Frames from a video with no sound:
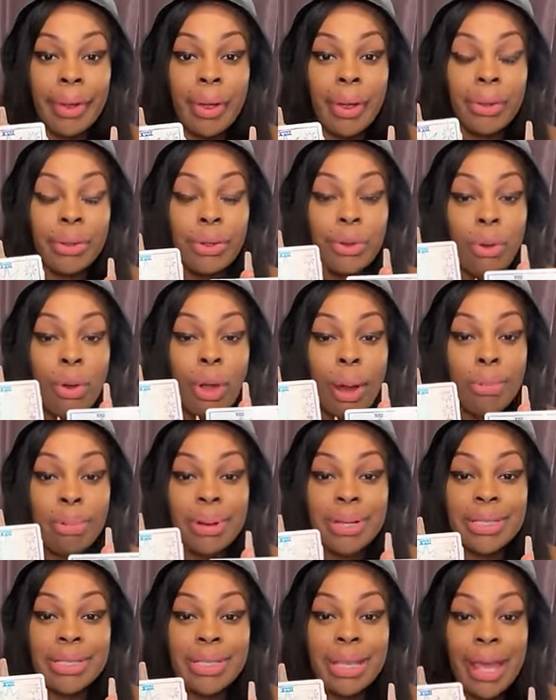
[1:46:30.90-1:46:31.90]
You are
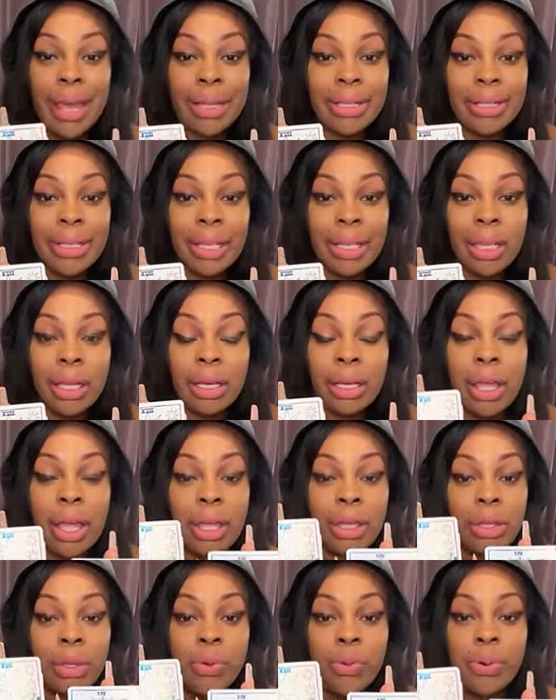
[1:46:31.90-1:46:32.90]
protected
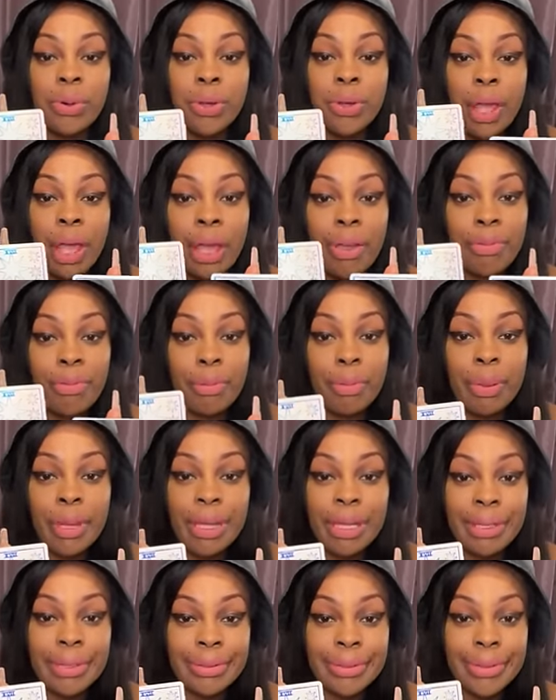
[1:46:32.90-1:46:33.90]
and you will have
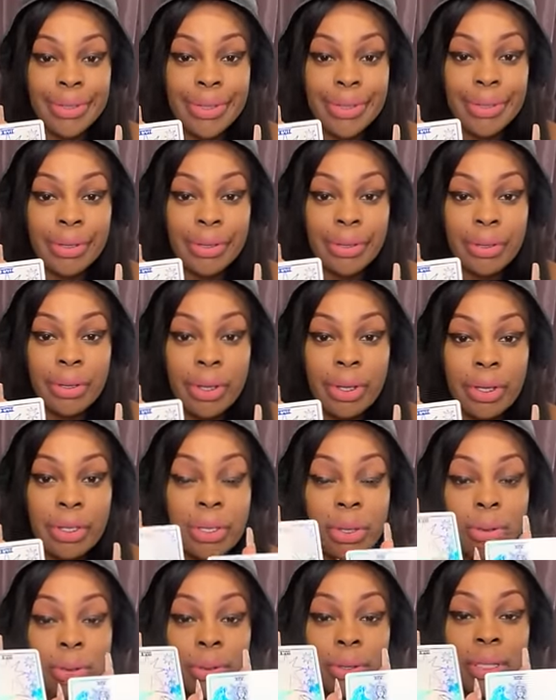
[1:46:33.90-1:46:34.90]
peace.
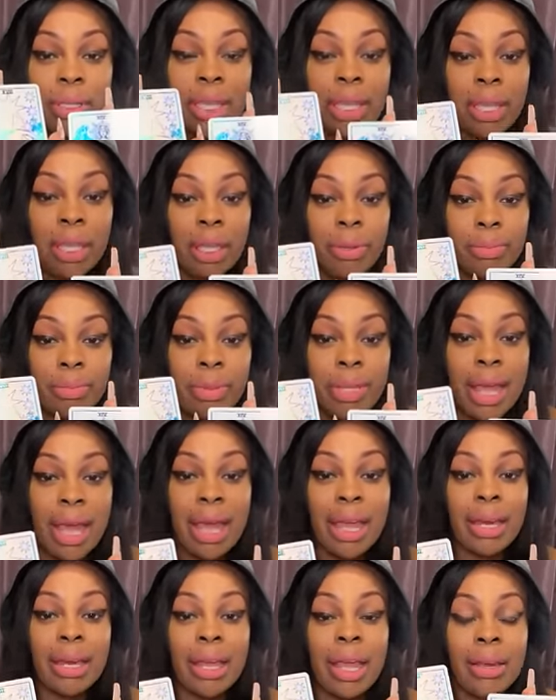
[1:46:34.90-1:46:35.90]
So keep
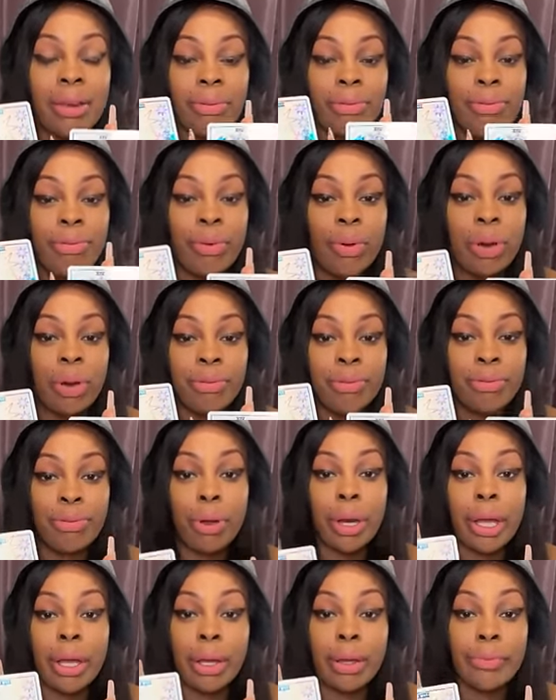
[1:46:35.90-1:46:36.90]
that at the
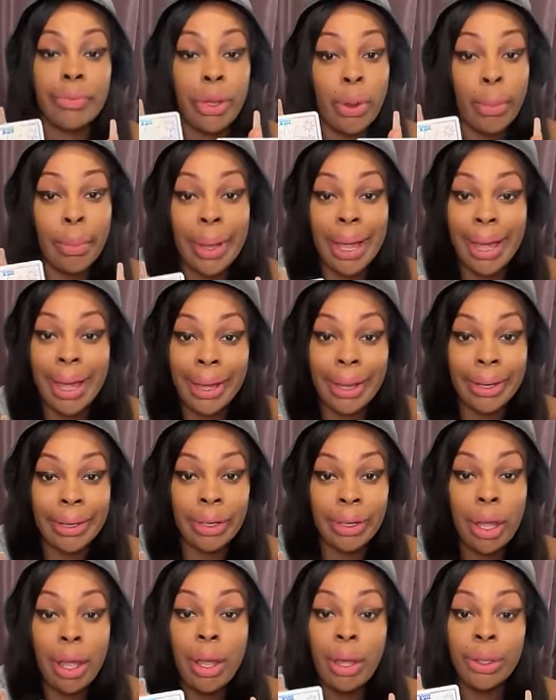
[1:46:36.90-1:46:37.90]
forefront of your mind.
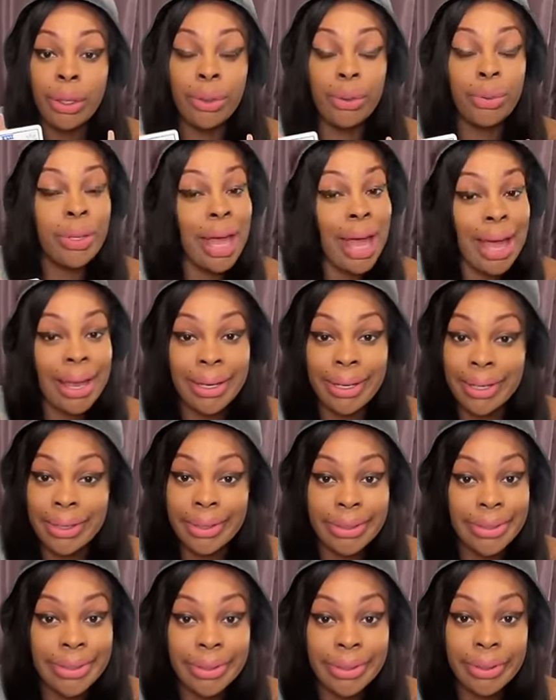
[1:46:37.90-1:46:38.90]
You got
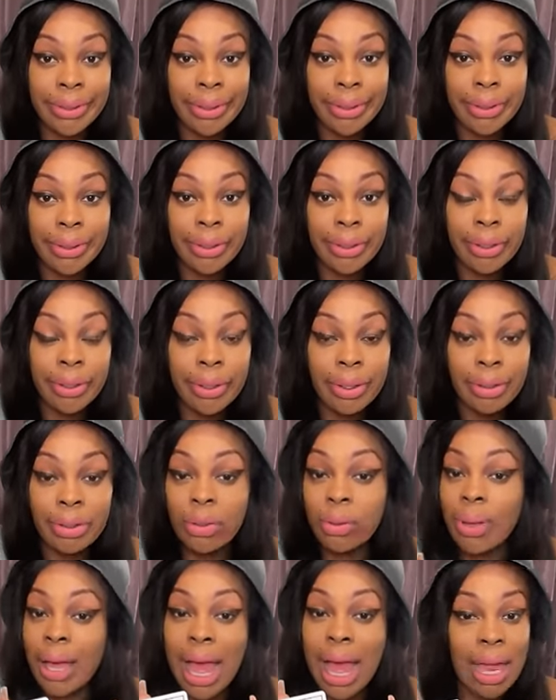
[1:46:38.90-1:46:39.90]
this.
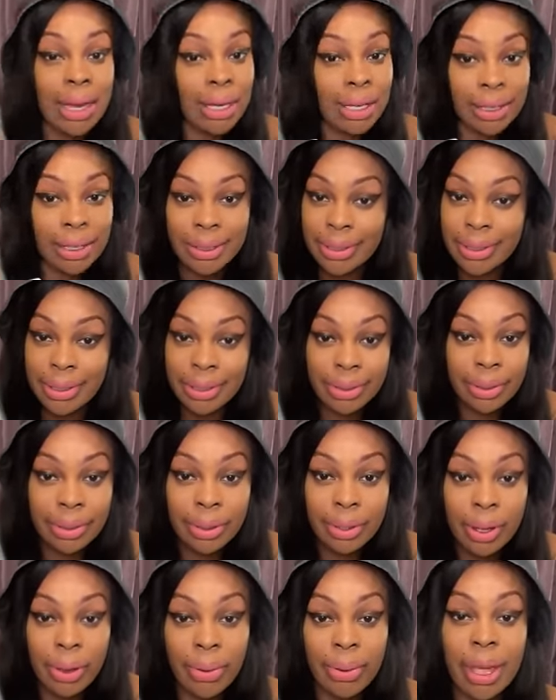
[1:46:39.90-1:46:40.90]
You got this.
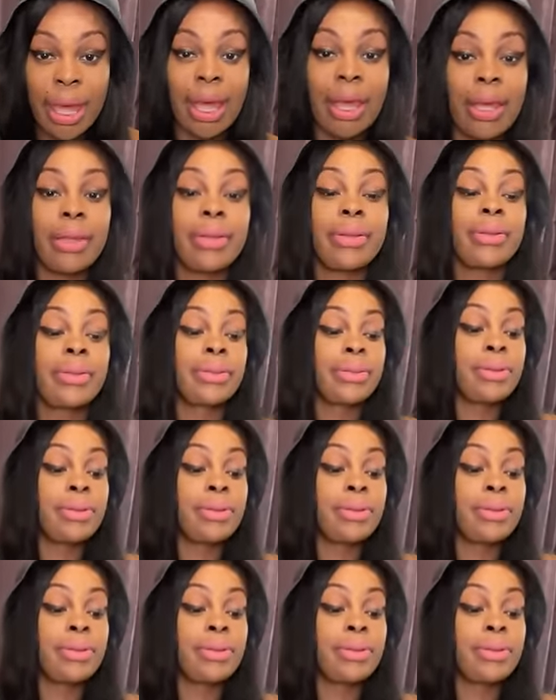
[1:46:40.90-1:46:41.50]
Okay?